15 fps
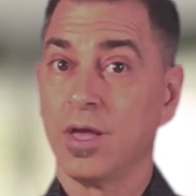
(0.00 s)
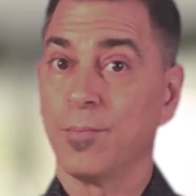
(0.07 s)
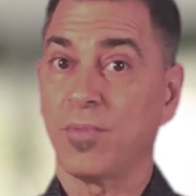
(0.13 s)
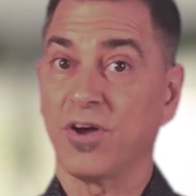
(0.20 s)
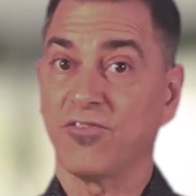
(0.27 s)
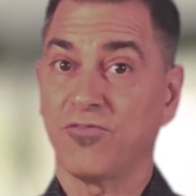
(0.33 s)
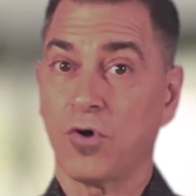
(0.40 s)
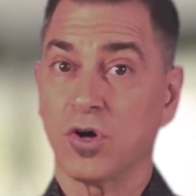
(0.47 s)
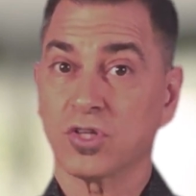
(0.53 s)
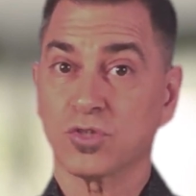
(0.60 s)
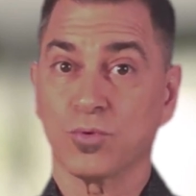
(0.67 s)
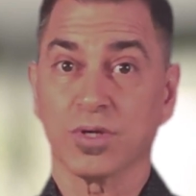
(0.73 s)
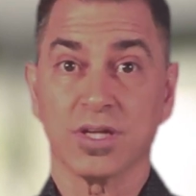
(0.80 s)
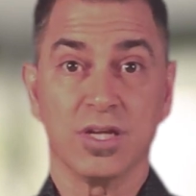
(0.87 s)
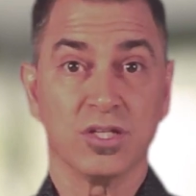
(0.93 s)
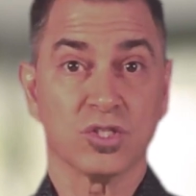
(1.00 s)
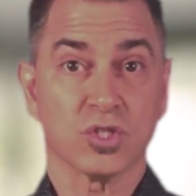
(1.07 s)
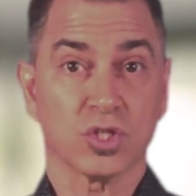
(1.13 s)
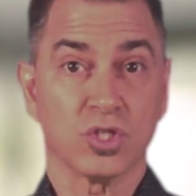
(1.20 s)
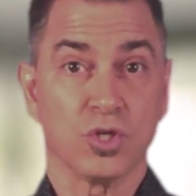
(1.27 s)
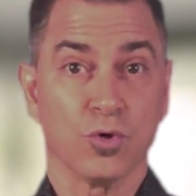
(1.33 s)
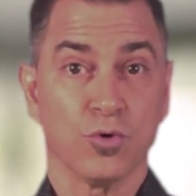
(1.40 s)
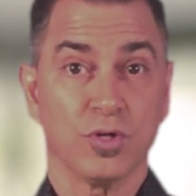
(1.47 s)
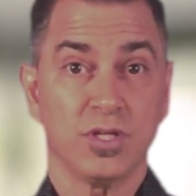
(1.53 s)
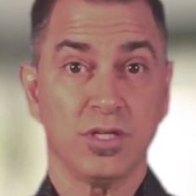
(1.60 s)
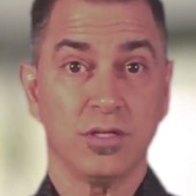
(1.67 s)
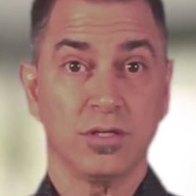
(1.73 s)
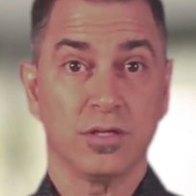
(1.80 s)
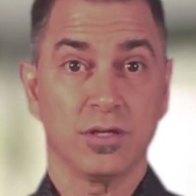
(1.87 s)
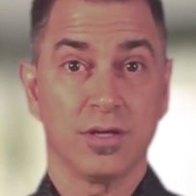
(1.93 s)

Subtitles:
by fostering insecurity,